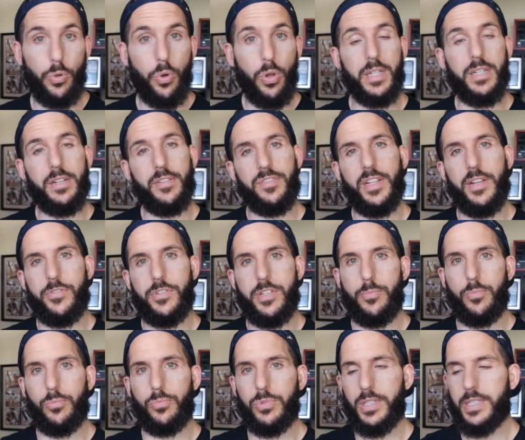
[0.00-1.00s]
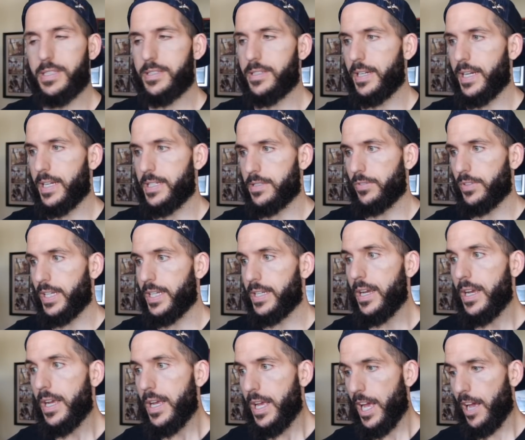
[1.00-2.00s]
the quality of flavors they've been releasing as of
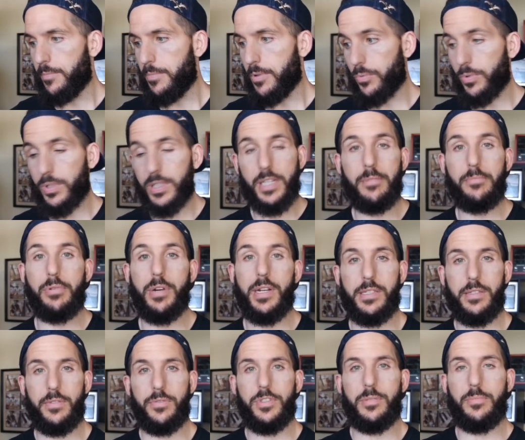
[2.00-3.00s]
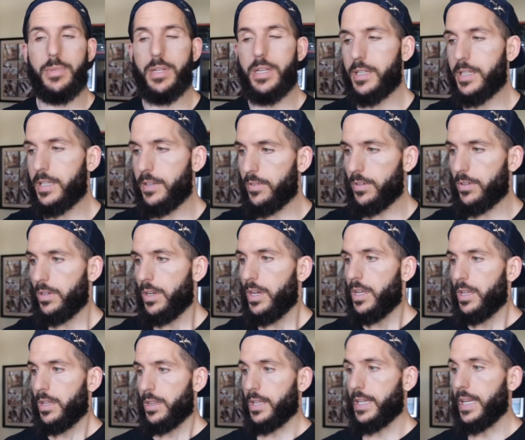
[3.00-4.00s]
late have been really impressive to me, given
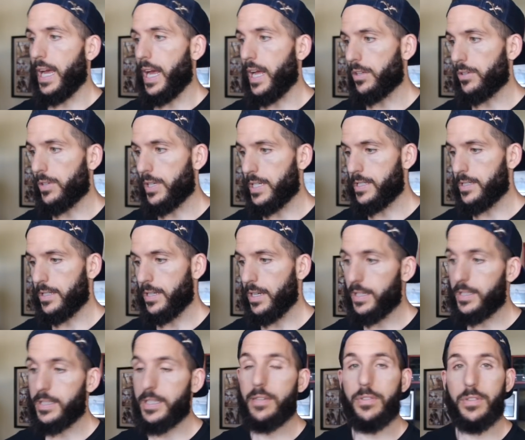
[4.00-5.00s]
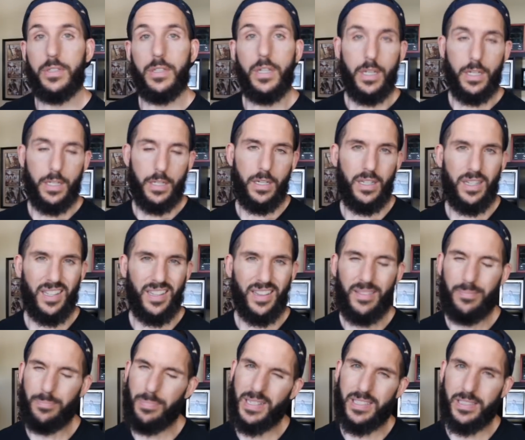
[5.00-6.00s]
the calories and given
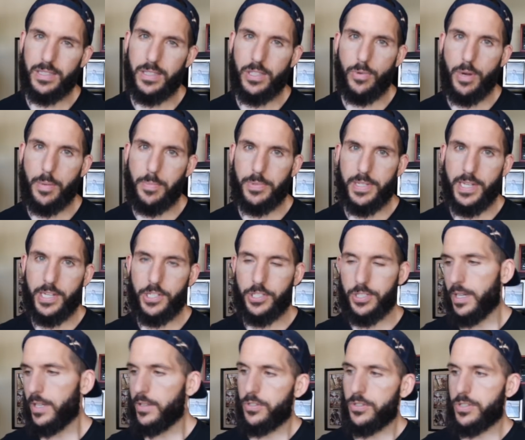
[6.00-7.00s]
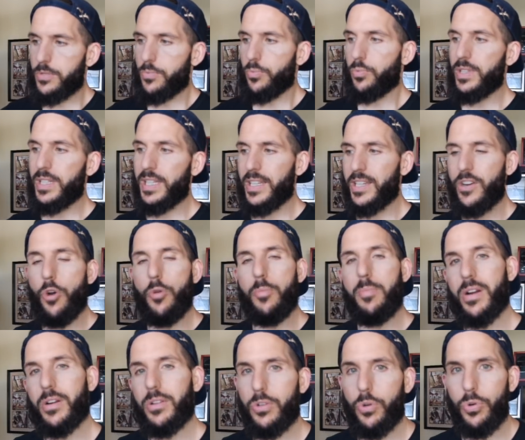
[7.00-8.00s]
basically their reputation. There's really no
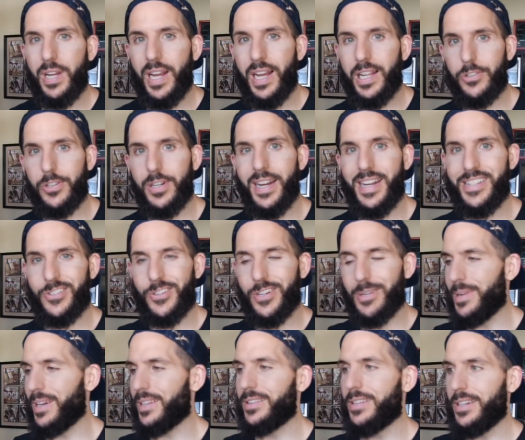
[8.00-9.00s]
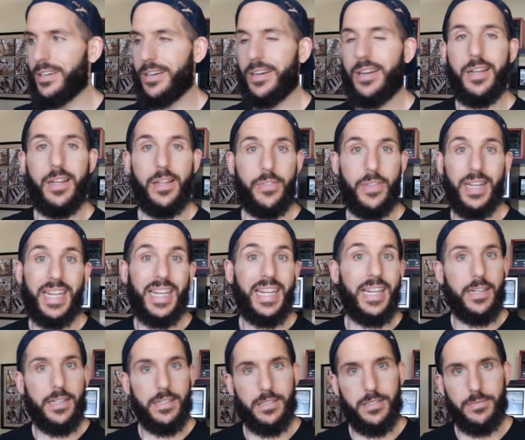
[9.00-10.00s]
better low-calorie ice cream out there than
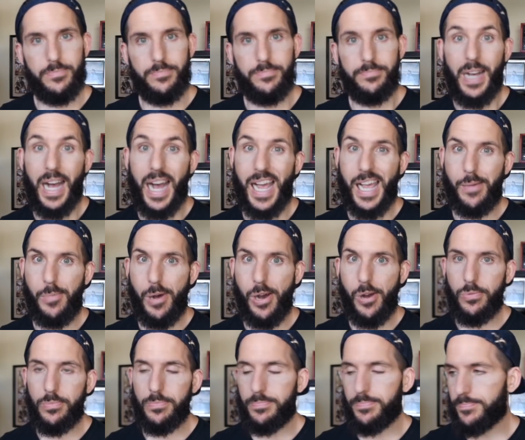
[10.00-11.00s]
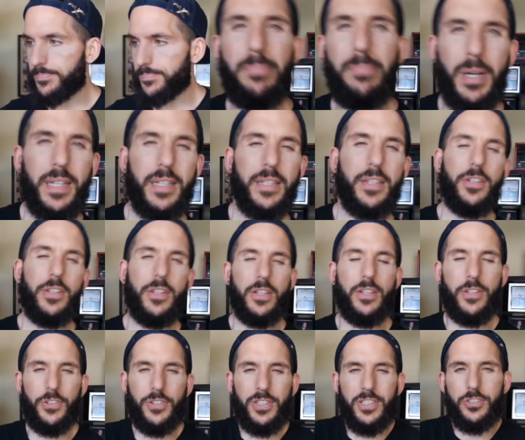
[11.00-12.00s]
Edie's, IMO. But
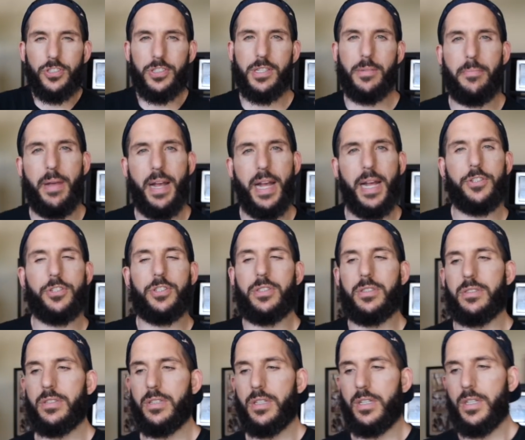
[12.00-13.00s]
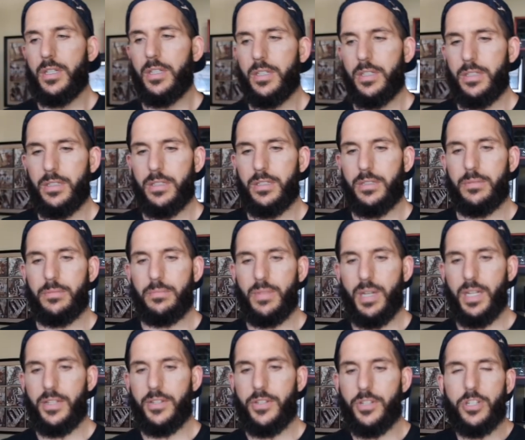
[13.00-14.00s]
you can just imagine
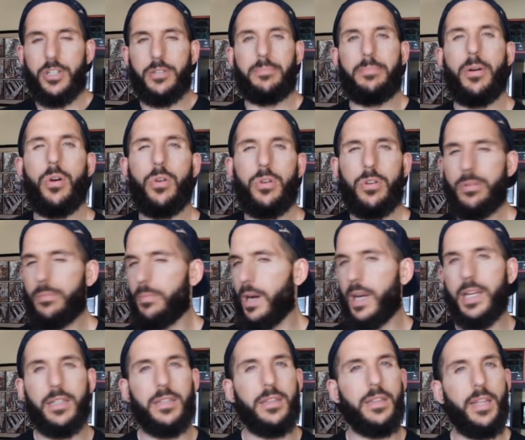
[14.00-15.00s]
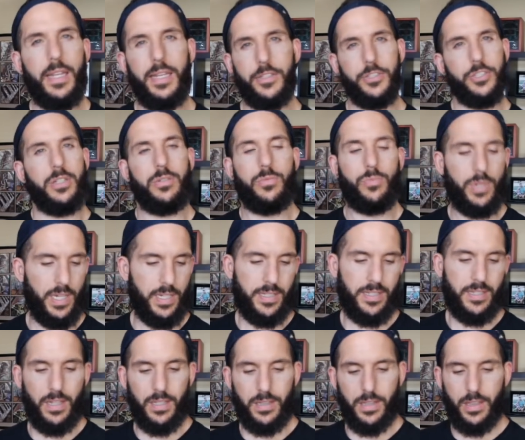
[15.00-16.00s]
my nerd boner, my elation, when I
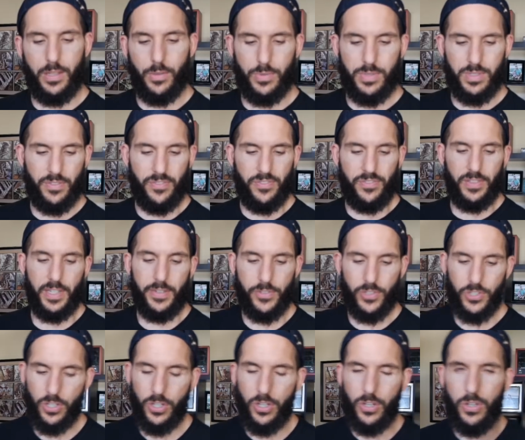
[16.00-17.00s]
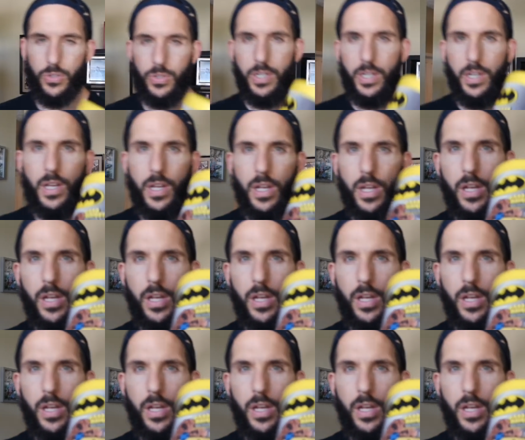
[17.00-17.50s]
saw that there was a flavor called